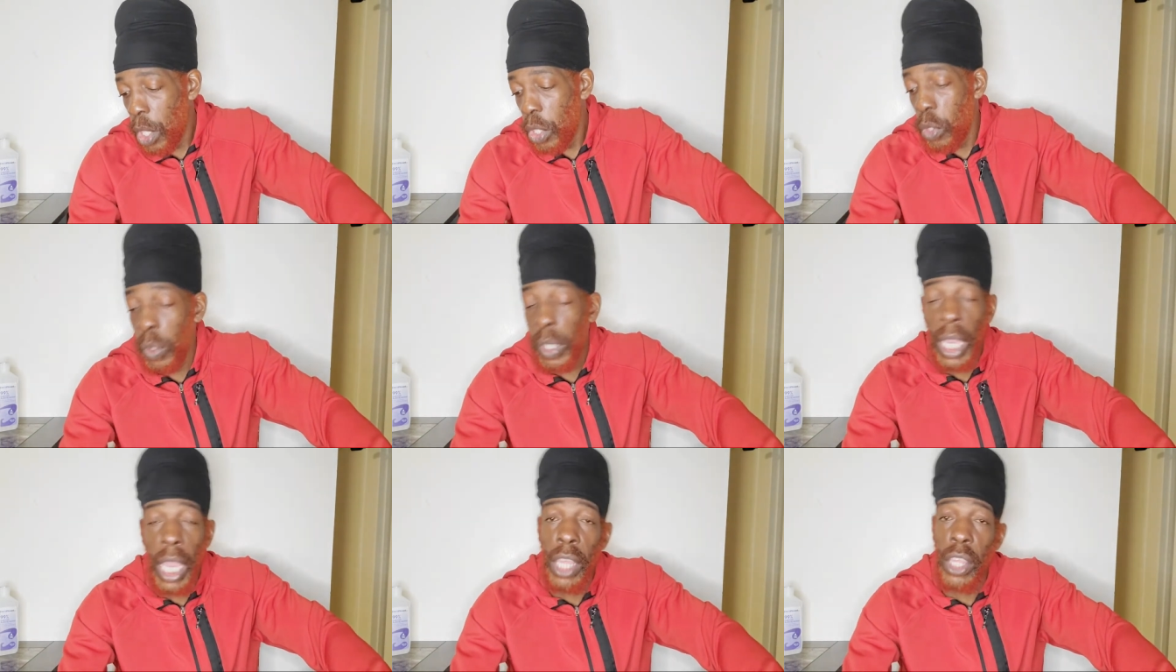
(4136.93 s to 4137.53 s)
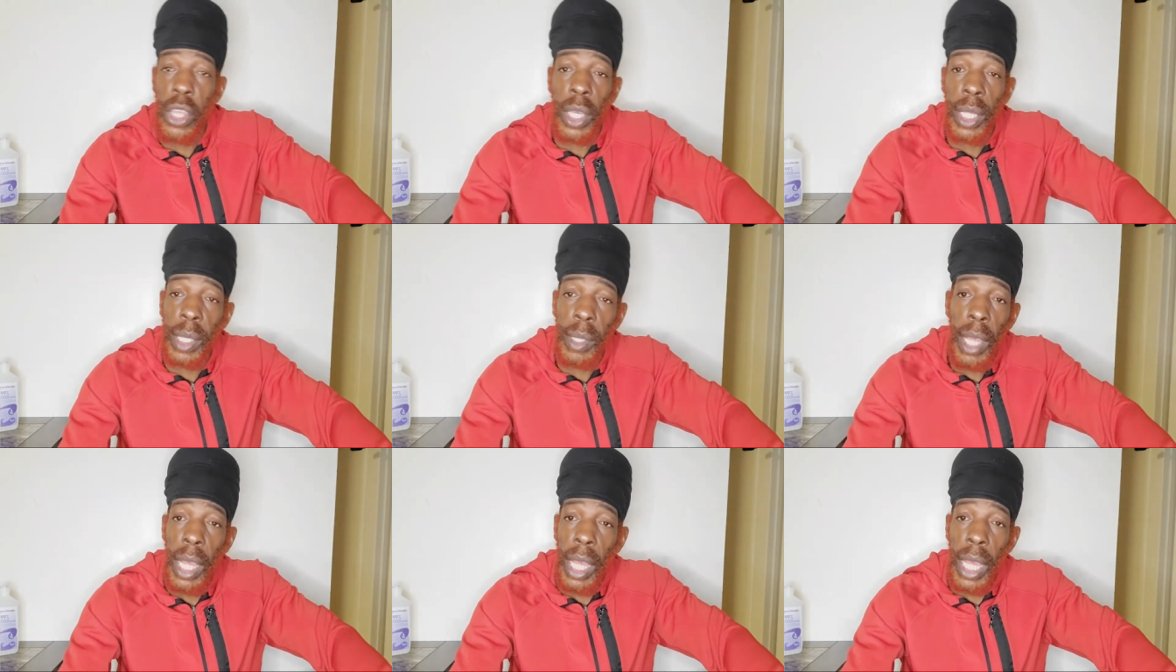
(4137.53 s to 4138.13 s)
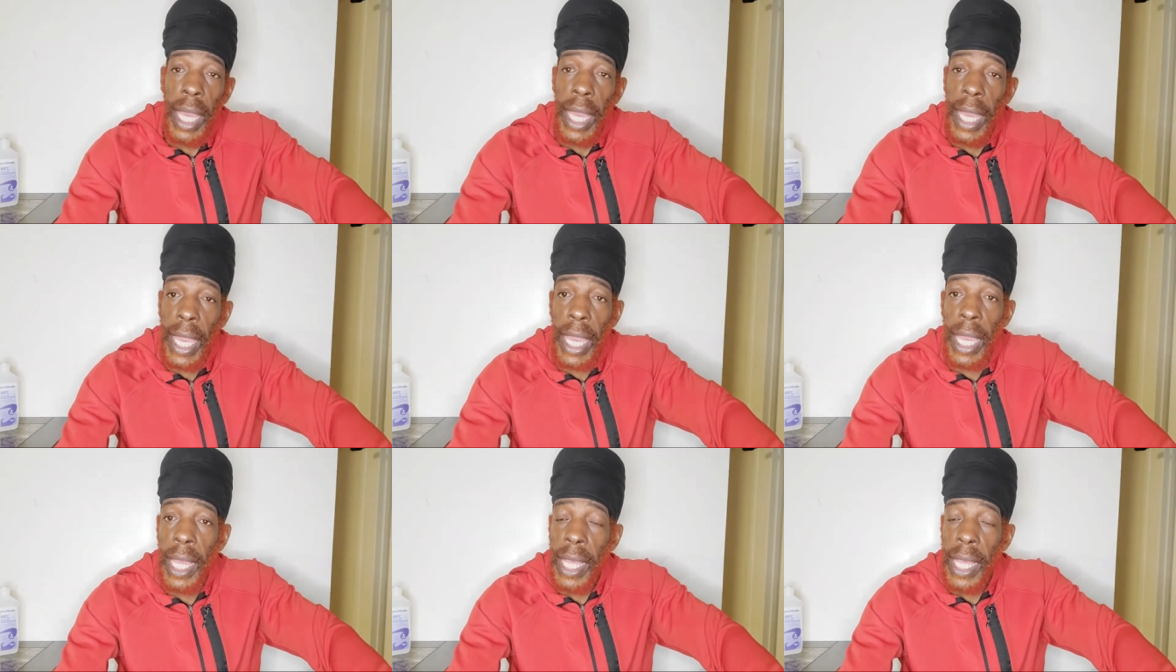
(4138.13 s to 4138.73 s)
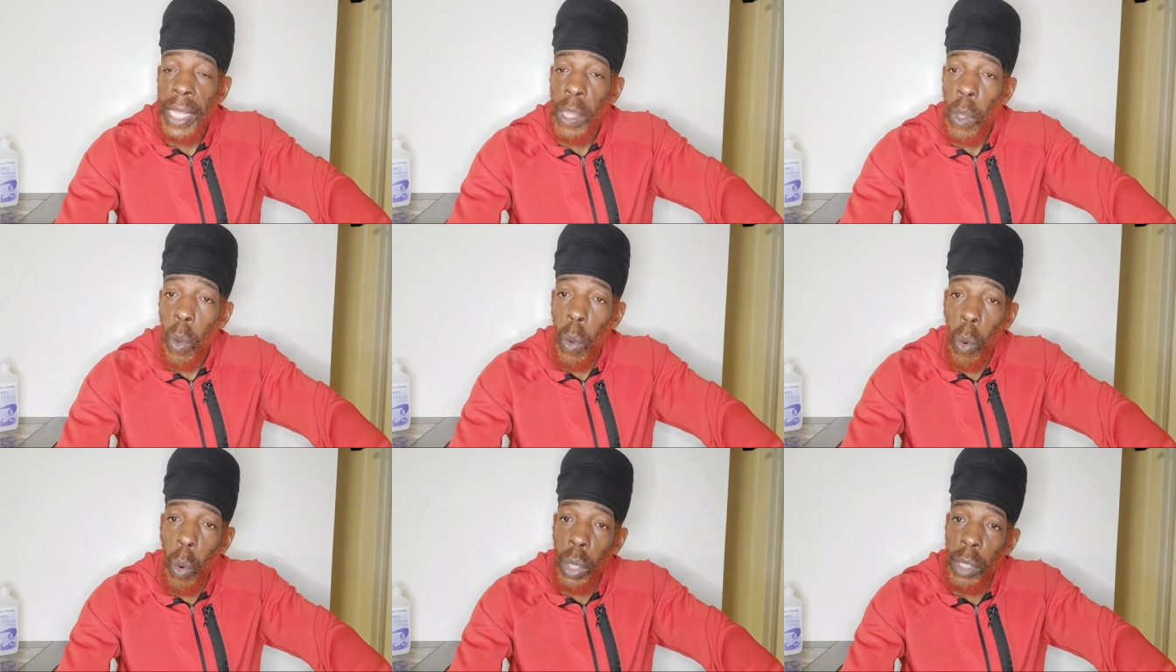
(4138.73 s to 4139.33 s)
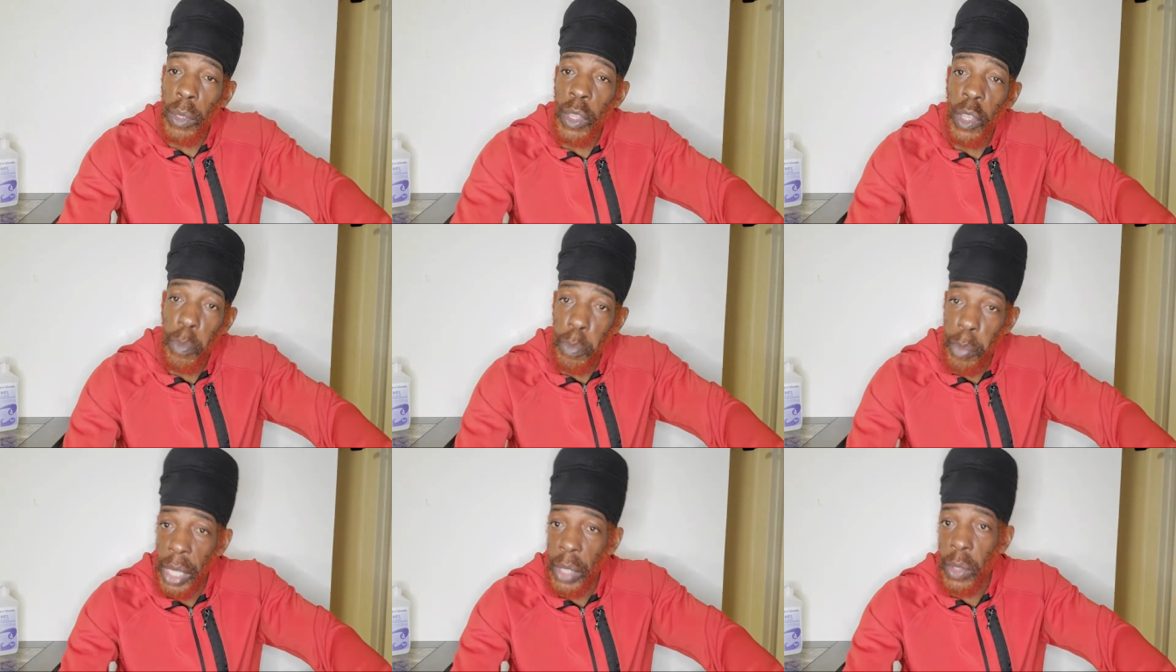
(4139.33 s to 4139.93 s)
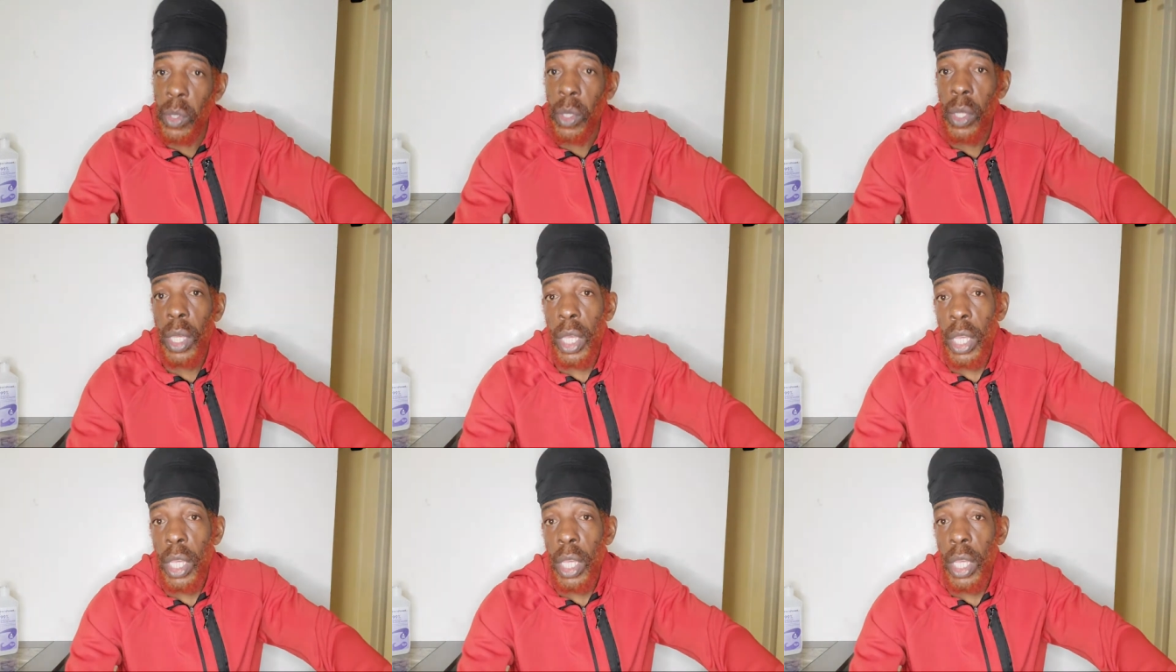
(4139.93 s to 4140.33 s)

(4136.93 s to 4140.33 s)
You can't just hold in space.